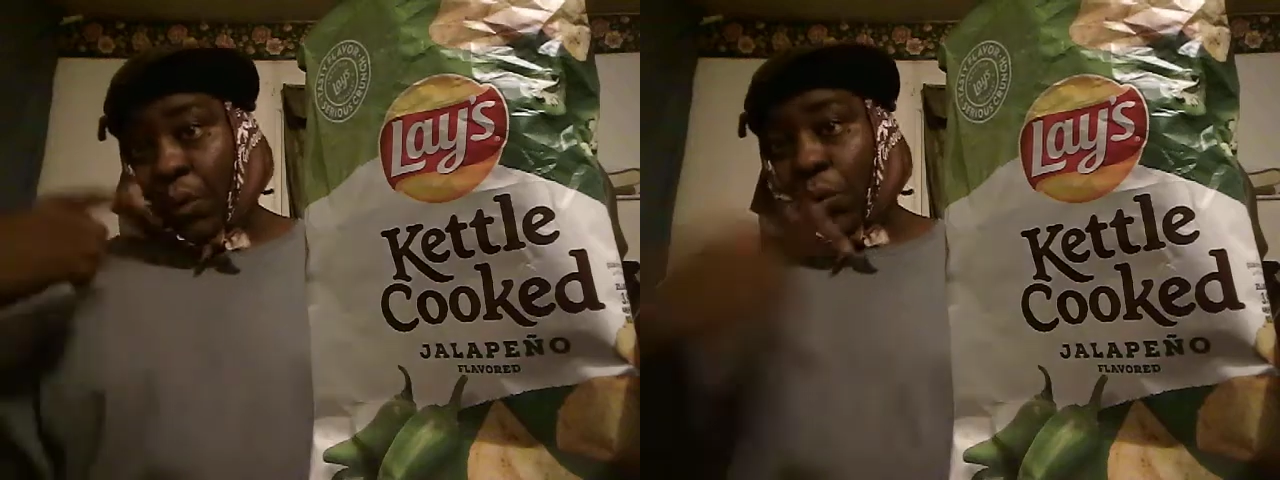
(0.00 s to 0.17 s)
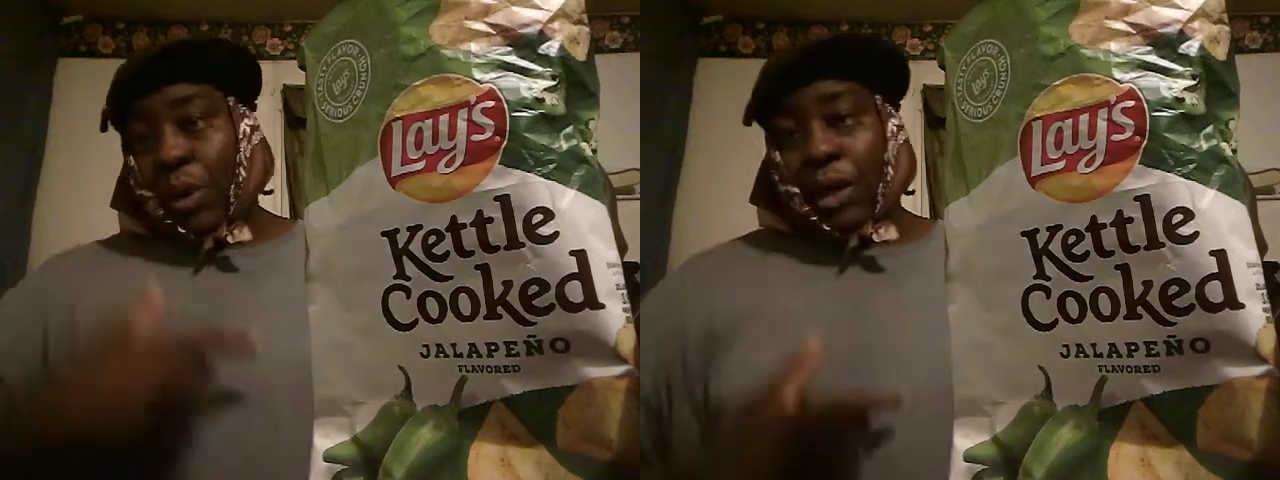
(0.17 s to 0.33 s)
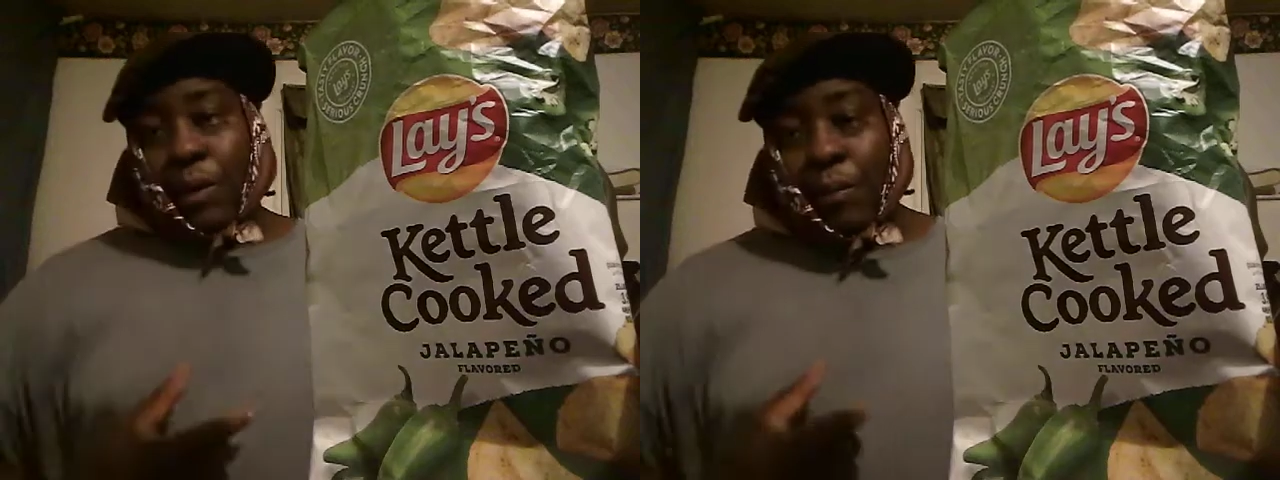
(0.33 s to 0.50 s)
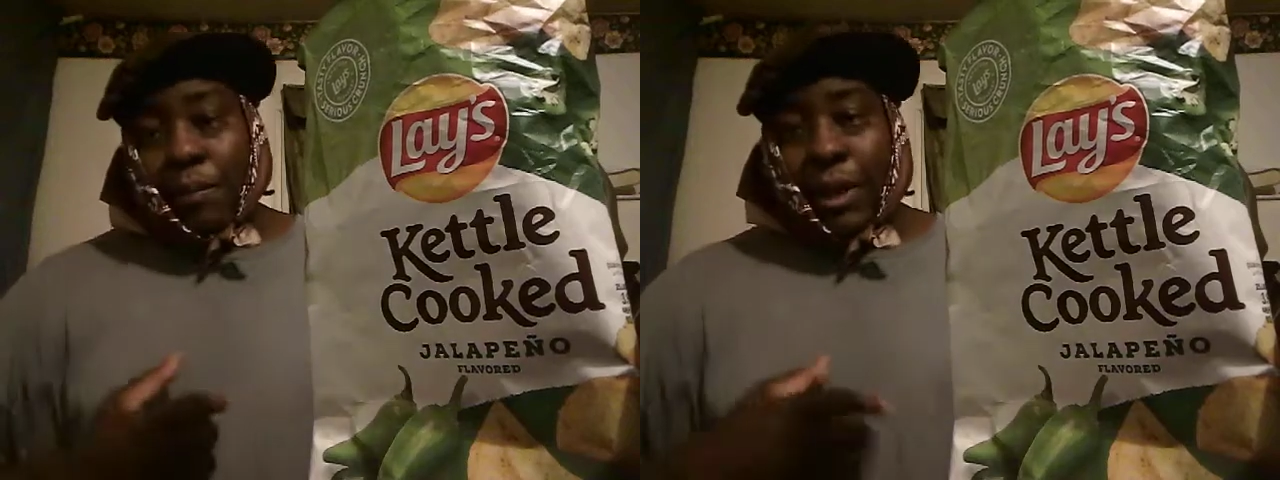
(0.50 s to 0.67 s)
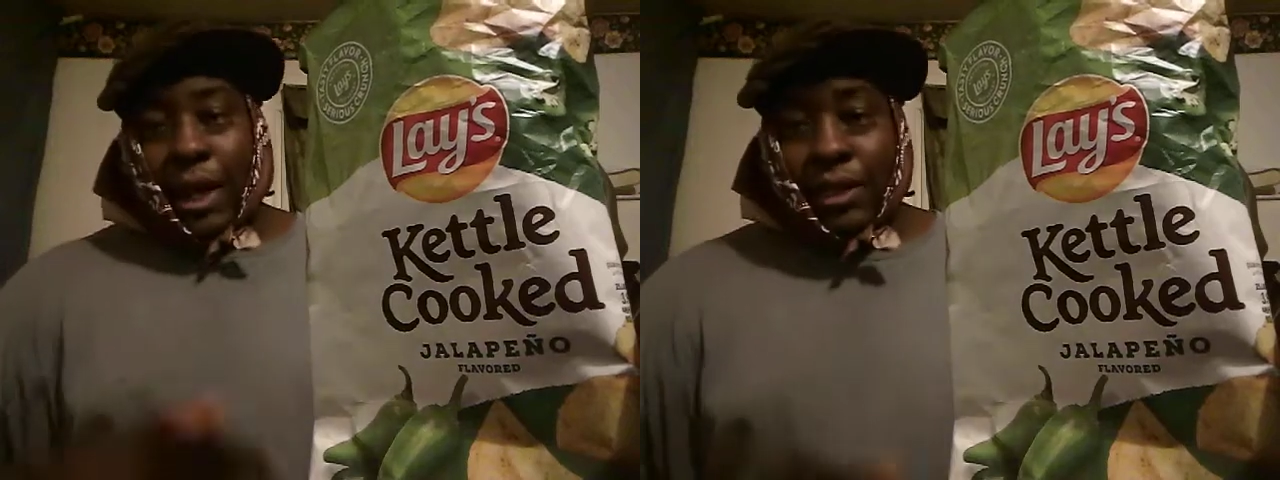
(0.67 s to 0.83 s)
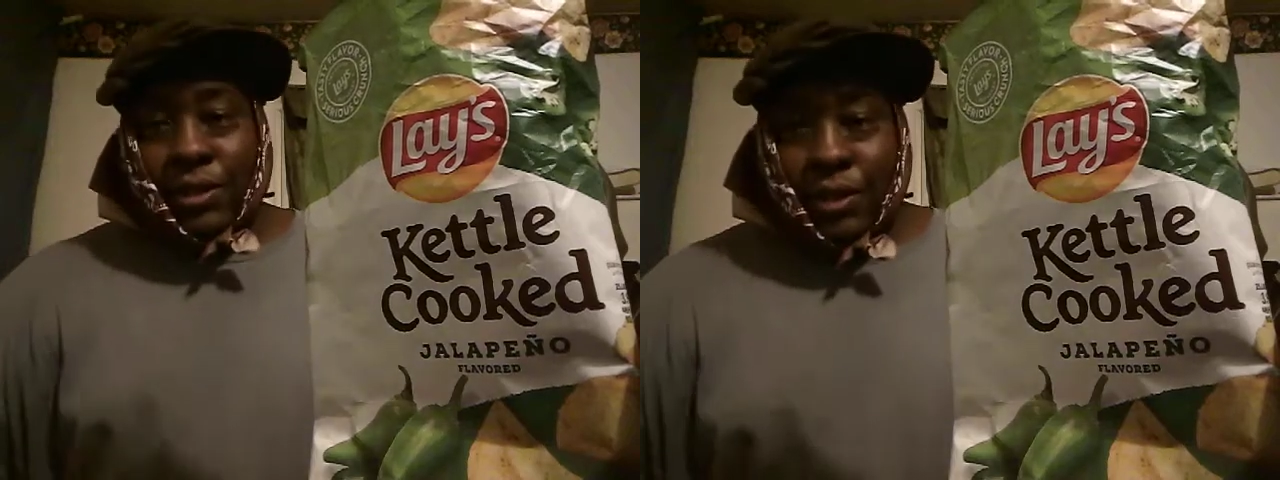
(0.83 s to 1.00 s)
Welcome
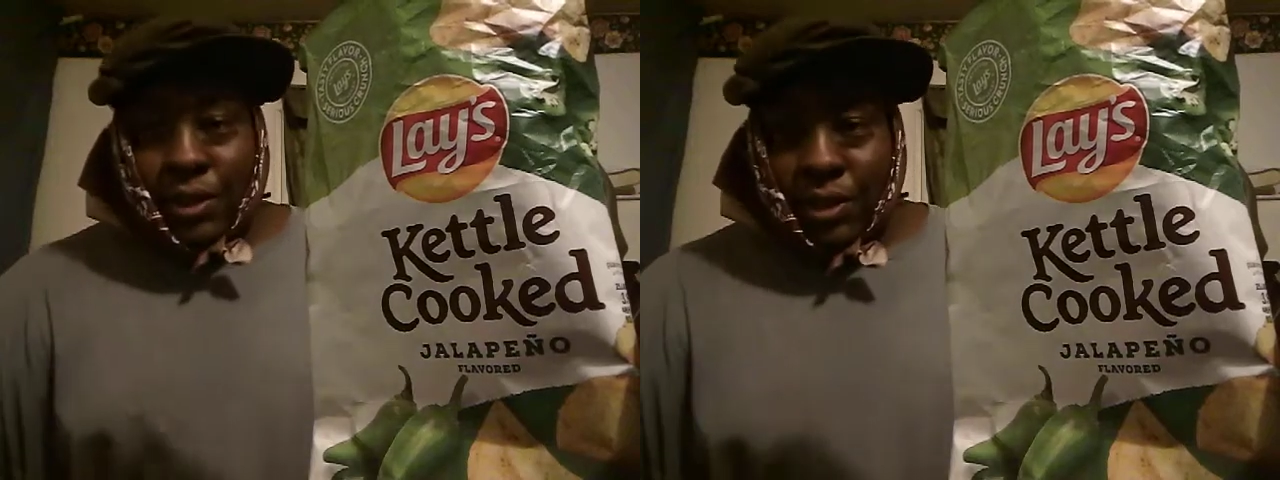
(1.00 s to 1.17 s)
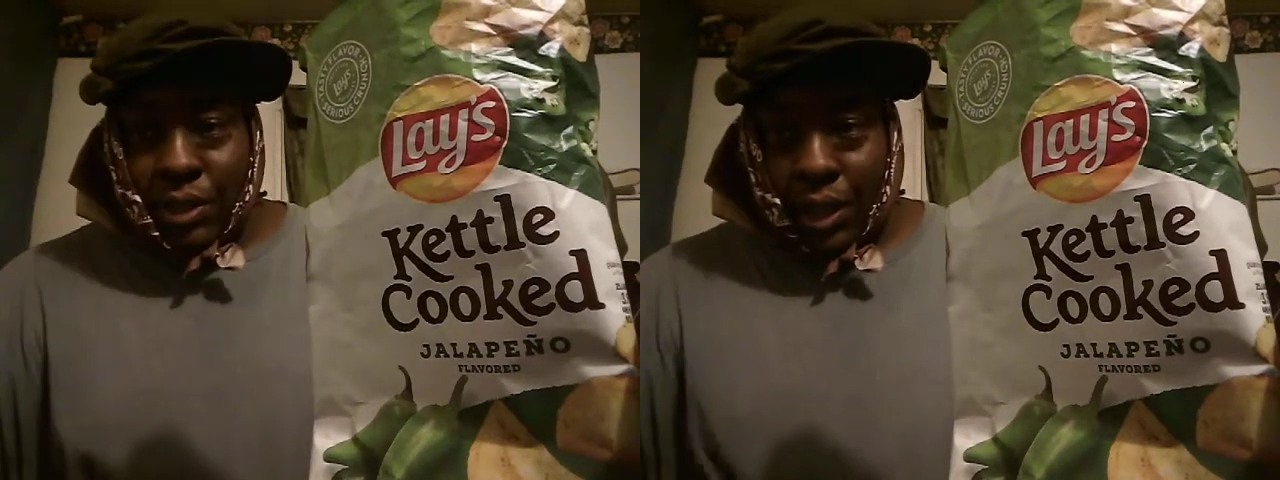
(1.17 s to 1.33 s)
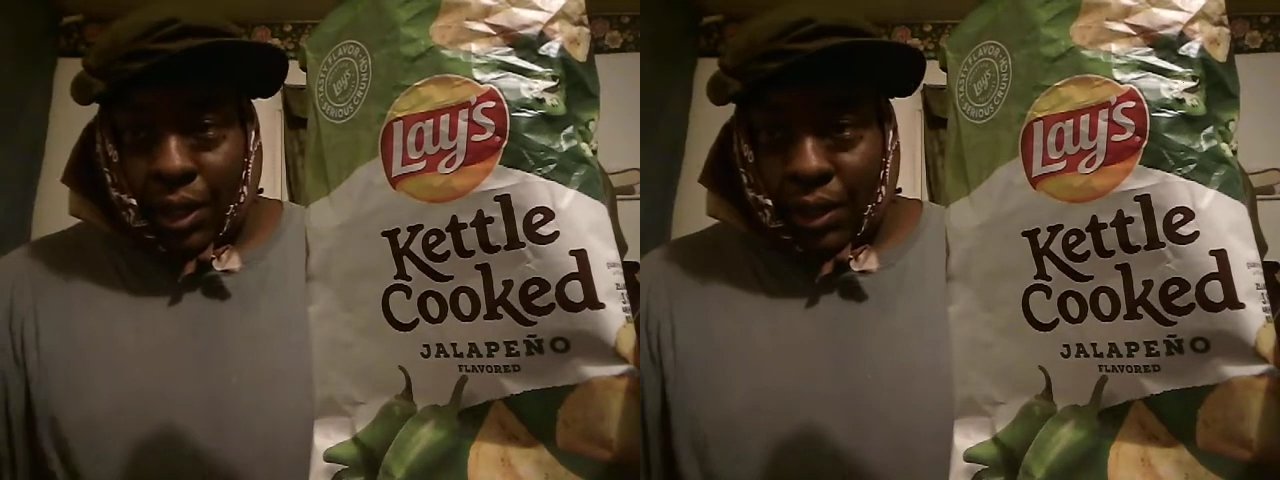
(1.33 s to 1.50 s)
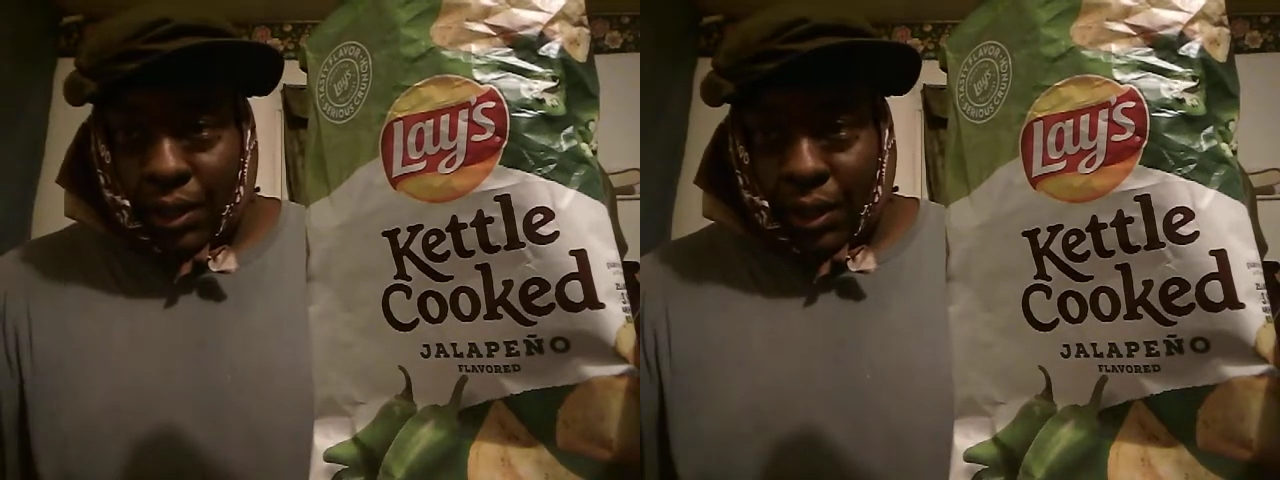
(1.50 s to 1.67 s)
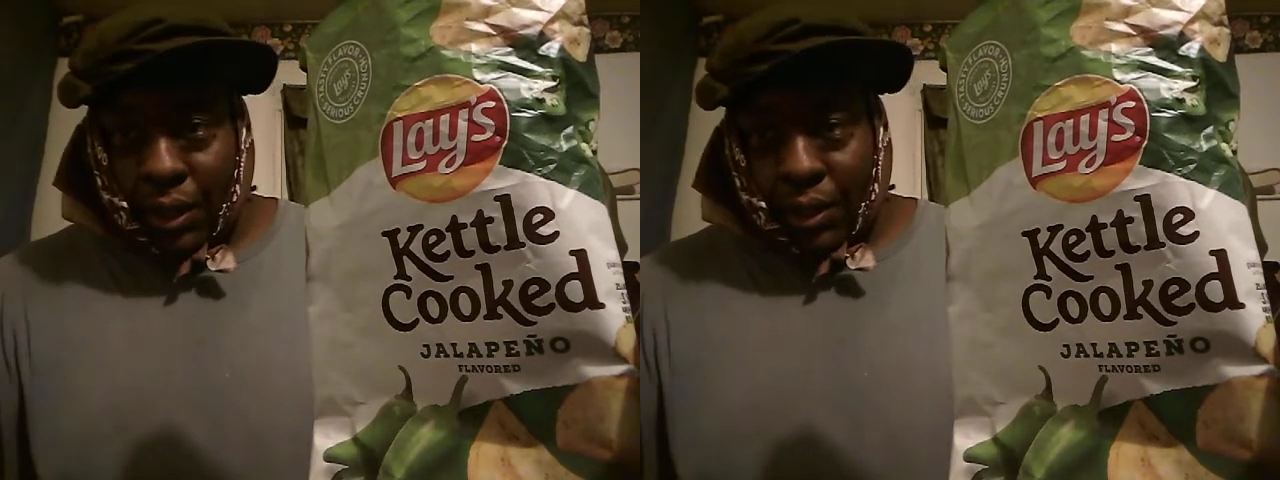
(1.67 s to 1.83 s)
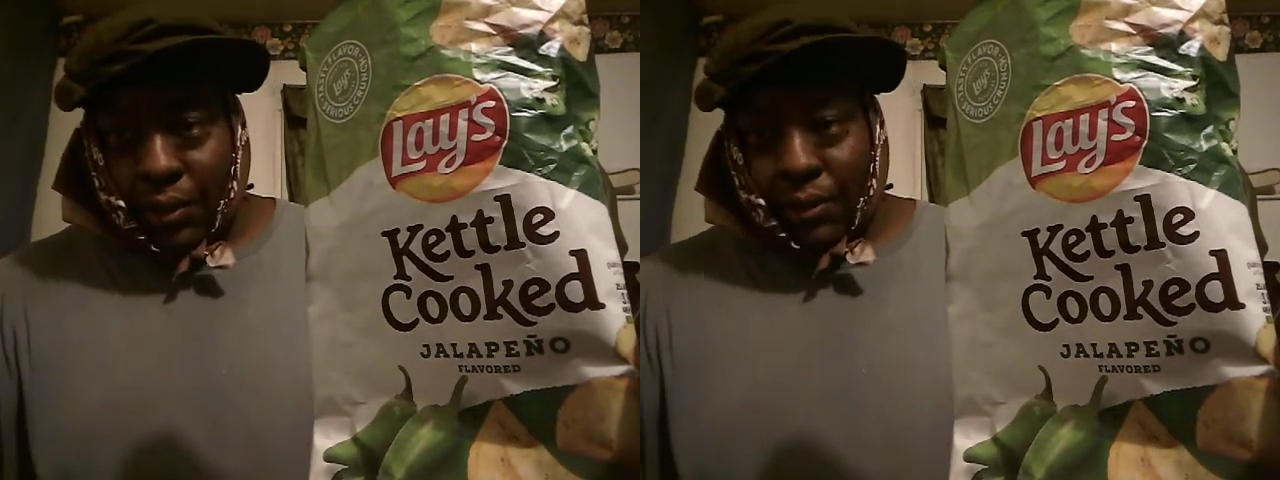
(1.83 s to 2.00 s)
back to the channel,
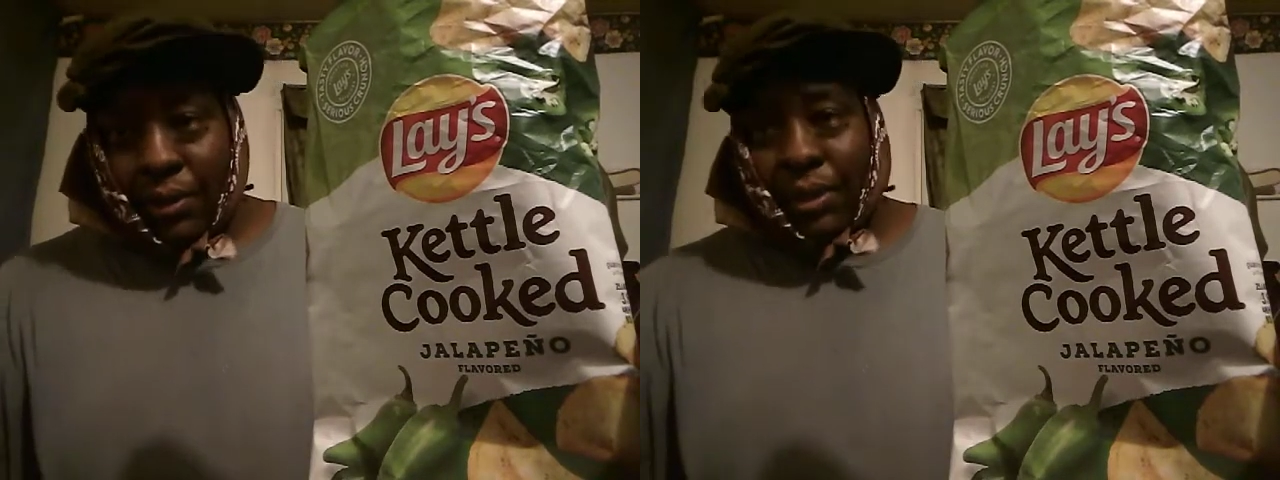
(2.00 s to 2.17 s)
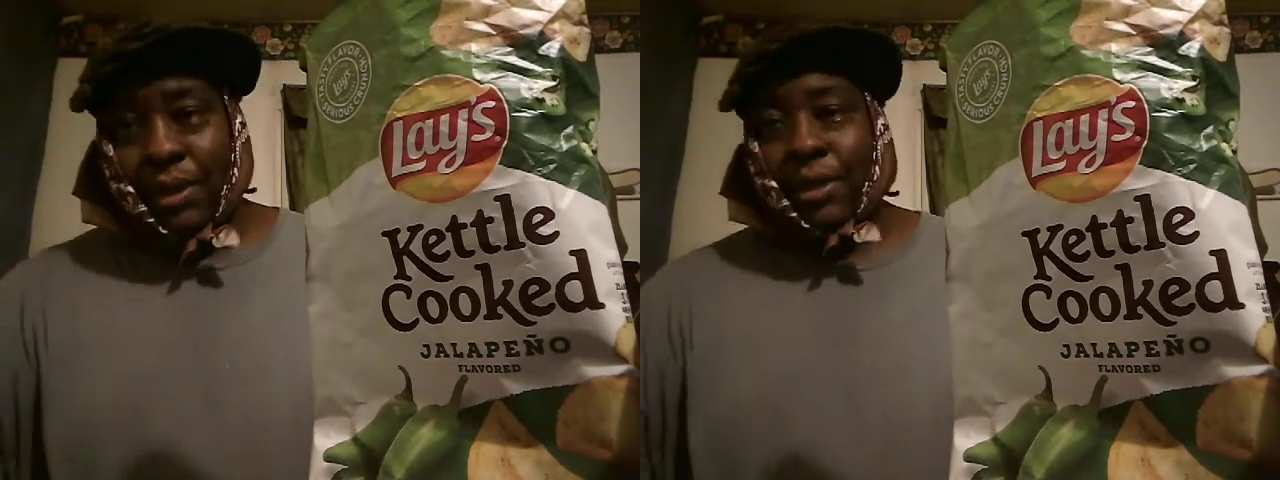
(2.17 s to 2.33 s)
y'all.